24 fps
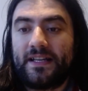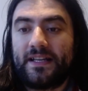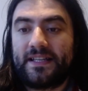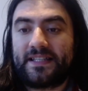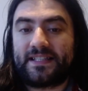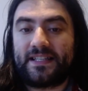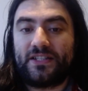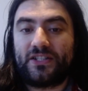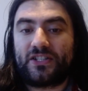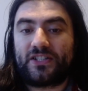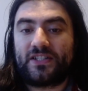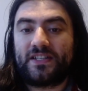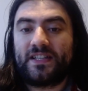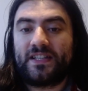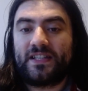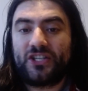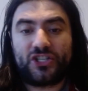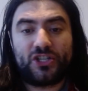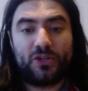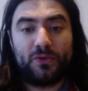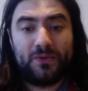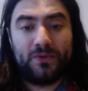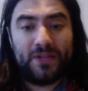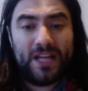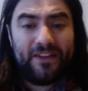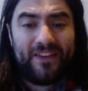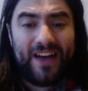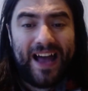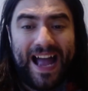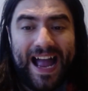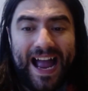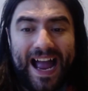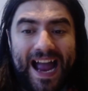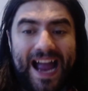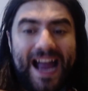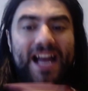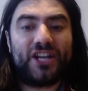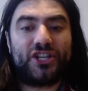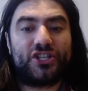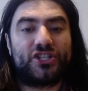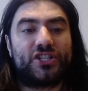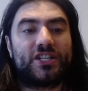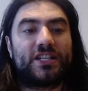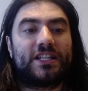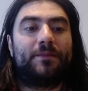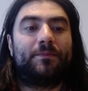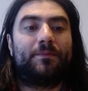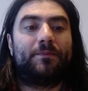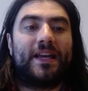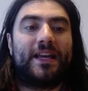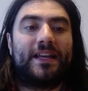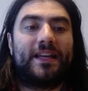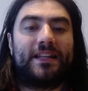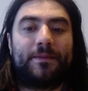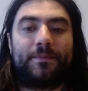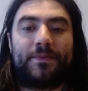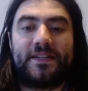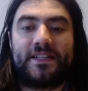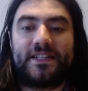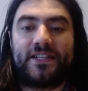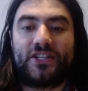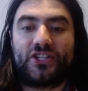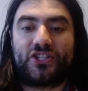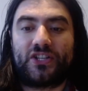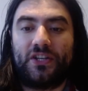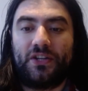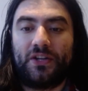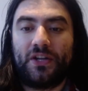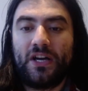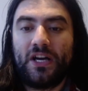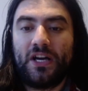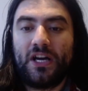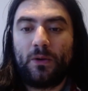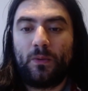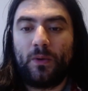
since she'll never actually be in a position